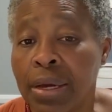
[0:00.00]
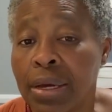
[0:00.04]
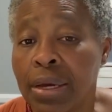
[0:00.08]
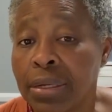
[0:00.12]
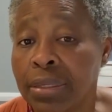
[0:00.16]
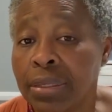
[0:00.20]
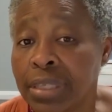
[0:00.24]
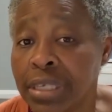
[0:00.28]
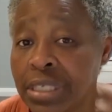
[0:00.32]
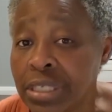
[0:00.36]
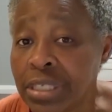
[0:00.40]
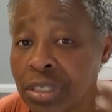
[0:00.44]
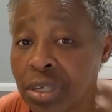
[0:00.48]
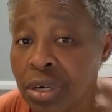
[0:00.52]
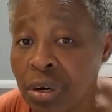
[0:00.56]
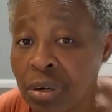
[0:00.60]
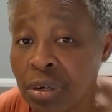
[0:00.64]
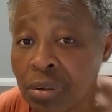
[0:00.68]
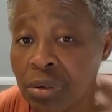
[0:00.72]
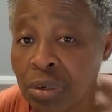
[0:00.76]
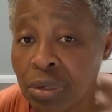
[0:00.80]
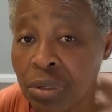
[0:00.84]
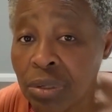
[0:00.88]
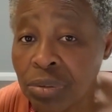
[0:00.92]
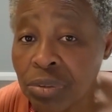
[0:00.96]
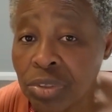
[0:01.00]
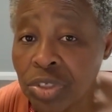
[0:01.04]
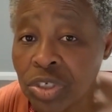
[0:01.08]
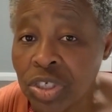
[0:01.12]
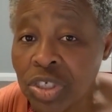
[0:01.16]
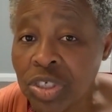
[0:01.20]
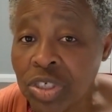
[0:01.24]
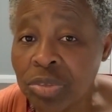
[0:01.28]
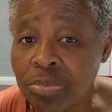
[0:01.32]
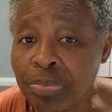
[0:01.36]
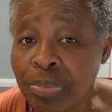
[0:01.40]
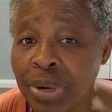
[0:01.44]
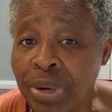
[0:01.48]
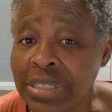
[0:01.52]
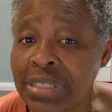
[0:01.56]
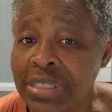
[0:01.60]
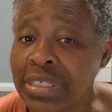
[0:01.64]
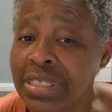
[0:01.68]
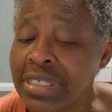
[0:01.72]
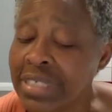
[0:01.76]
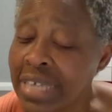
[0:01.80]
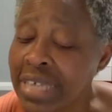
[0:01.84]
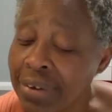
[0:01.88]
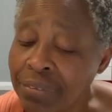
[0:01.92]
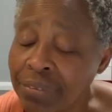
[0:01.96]
This concludes part
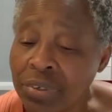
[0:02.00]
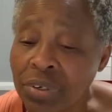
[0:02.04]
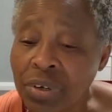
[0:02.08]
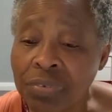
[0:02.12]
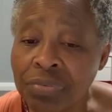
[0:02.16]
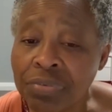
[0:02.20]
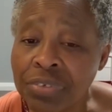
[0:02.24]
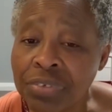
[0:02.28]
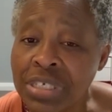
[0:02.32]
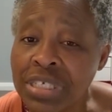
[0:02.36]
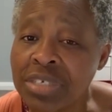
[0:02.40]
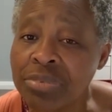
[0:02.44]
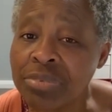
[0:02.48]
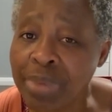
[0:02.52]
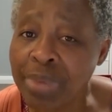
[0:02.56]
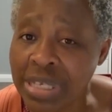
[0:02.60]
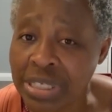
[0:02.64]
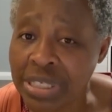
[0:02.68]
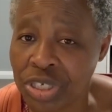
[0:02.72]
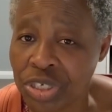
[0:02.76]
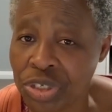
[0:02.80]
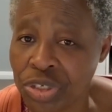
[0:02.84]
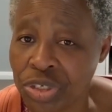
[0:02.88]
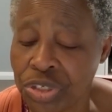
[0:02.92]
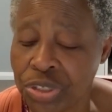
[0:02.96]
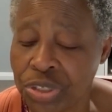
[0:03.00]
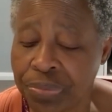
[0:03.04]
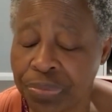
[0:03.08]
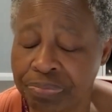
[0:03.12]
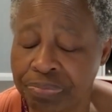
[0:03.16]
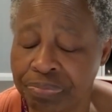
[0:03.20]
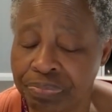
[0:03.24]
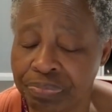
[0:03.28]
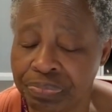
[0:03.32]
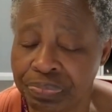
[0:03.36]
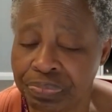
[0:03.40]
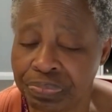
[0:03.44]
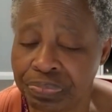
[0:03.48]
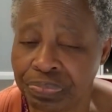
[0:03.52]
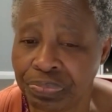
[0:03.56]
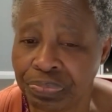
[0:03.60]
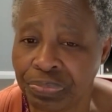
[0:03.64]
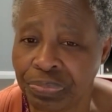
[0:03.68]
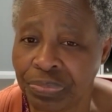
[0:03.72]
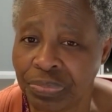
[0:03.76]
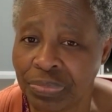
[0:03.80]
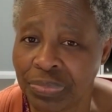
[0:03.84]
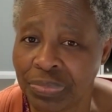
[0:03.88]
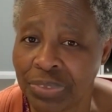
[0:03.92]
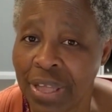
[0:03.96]
7 of this message.
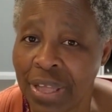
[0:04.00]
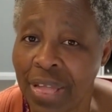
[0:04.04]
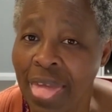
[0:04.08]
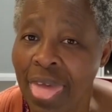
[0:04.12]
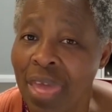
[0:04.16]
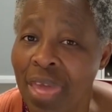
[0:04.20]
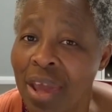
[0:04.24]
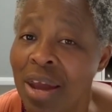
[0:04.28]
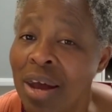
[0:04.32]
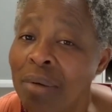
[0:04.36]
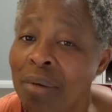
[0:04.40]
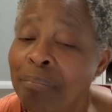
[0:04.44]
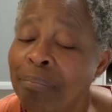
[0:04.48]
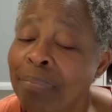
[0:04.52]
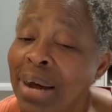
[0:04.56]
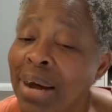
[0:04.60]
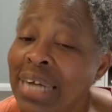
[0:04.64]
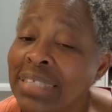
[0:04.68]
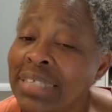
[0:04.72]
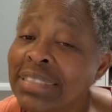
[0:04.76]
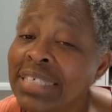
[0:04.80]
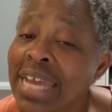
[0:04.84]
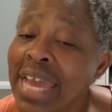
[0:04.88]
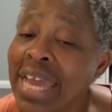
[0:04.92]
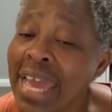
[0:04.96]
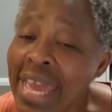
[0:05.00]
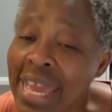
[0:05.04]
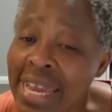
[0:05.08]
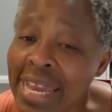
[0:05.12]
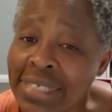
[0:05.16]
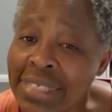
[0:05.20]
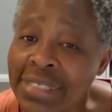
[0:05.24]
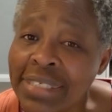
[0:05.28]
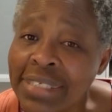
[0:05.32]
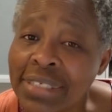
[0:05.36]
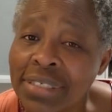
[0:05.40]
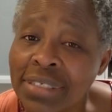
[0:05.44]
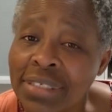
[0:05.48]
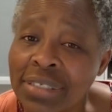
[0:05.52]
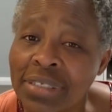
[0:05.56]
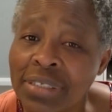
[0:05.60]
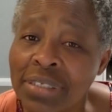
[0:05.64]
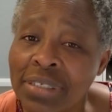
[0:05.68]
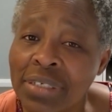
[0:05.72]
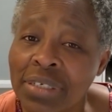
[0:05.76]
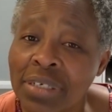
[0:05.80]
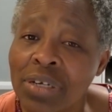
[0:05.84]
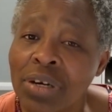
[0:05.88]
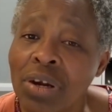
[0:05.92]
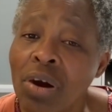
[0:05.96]
Part 8
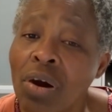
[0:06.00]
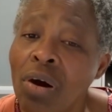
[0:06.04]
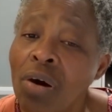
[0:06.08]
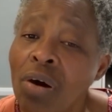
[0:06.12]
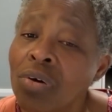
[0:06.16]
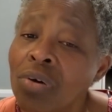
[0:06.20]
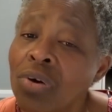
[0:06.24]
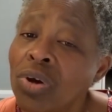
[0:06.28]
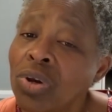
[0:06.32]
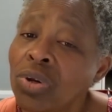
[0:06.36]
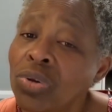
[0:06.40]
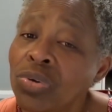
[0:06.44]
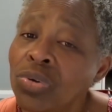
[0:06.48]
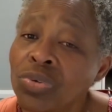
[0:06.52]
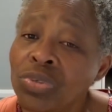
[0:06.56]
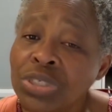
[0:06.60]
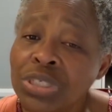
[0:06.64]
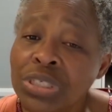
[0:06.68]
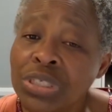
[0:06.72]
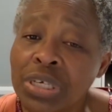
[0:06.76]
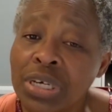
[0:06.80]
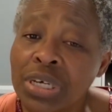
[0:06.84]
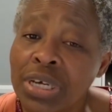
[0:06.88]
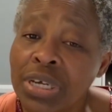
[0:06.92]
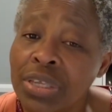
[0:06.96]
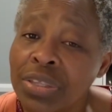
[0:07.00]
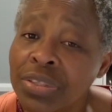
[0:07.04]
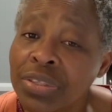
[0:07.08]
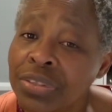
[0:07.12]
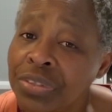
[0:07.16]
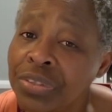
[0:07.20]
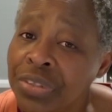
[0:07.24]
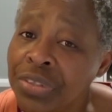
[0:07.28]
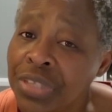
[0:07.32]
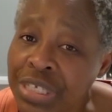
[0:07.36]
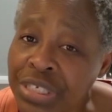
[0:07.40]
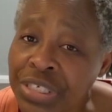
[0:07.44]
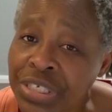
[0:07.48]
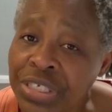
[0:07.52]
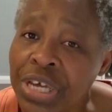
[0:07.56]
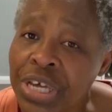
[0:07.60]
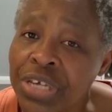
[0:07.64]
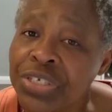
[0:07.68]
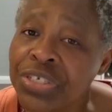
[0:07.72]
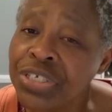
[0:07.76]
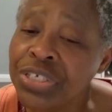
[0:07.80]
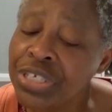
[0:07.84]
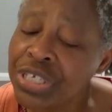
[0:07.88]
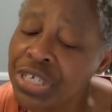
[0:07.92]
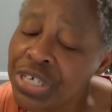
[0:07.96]
concludes this
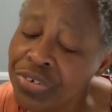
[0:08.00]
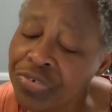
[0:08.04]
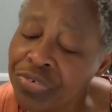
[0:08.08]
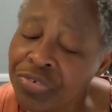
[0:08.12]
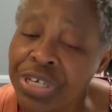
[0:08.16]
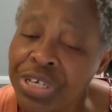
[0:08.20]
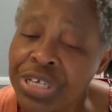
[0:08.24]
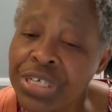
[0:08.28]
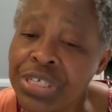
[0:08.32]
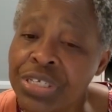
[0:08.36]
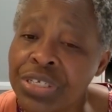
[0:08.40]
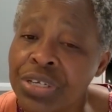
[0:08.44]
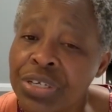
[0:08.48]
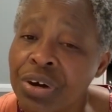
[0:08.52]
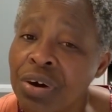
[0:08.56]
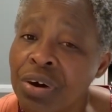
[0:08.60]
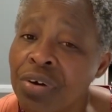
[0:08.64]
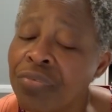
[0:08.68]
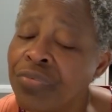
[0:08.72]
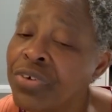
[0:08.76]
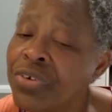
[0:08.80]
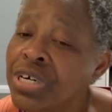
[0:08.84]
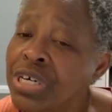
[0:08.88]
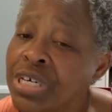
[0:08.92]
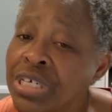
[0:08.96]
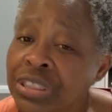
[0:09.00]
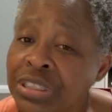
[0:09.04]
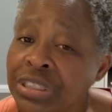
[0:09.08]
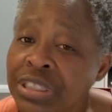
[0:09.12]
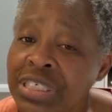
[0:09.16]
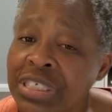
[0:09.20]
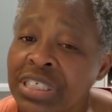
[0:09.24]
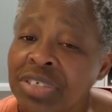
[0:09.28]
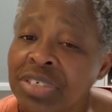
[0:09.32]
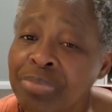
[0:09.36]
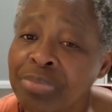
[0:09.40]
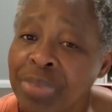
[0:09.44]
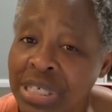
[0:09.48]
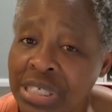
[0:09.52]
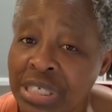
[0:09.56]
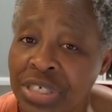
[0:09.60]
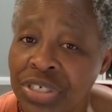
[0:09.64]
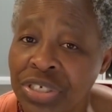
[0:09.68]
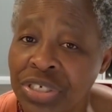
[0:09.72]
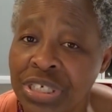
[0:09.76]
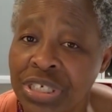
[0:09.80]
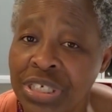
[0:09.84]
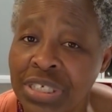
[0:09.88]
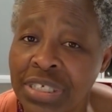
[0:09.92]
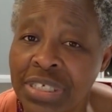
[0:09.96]
series of urgent
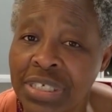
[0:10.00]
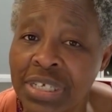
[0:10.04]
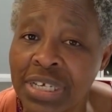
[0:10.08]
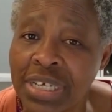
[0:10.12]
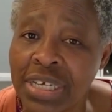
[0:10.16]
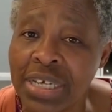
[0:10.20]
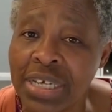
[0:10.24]
messages